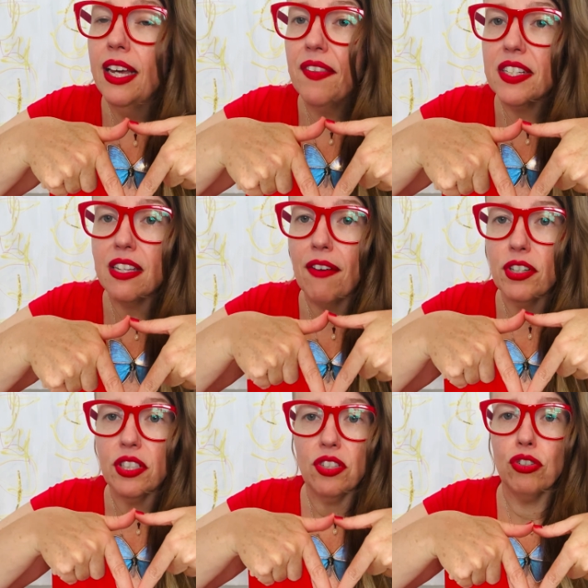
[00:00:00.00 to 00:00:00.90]
in the
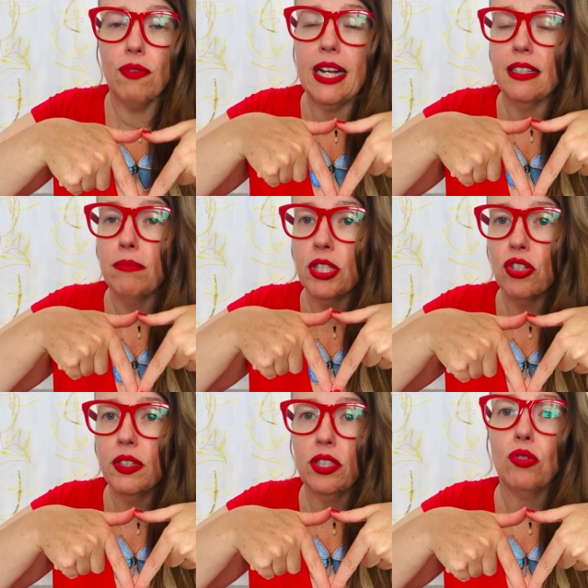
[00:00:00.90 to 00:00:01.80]
Sovereign Sisters Rising
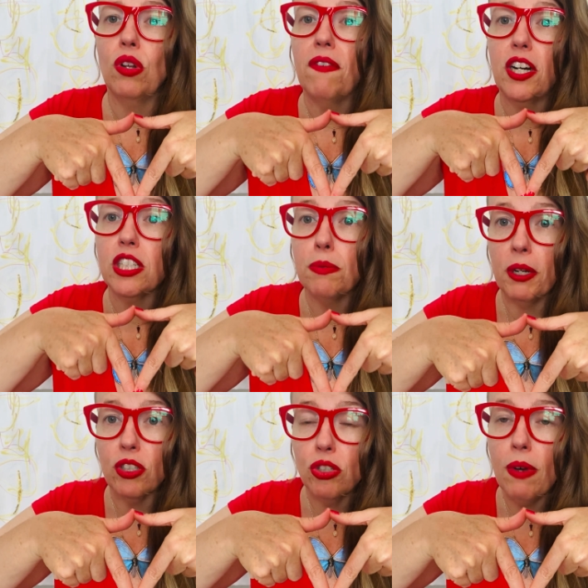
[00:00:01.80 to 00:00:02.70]
Mystery School of our
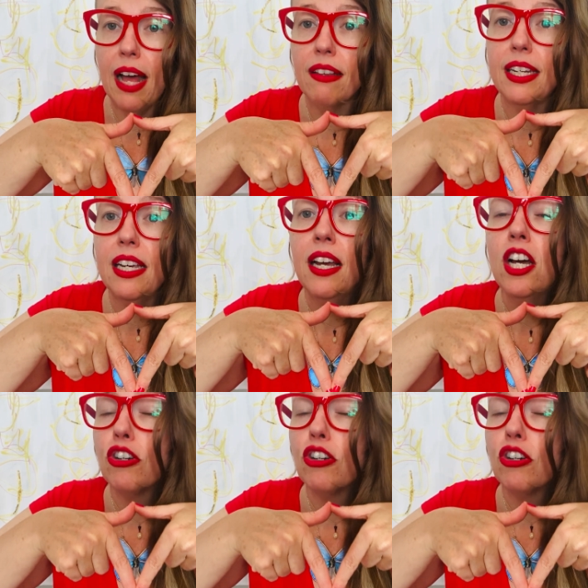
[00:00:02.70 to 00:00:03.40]
spirituality,